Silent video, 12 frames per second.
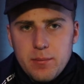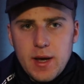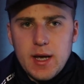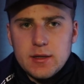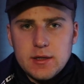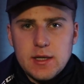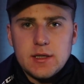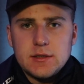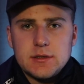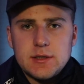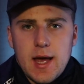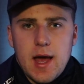bad
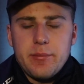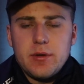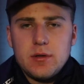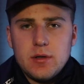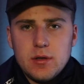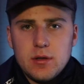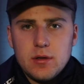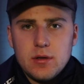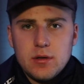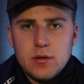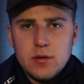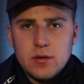things has happened
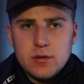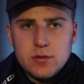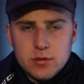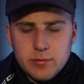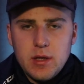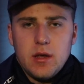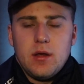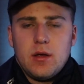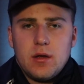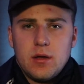to me.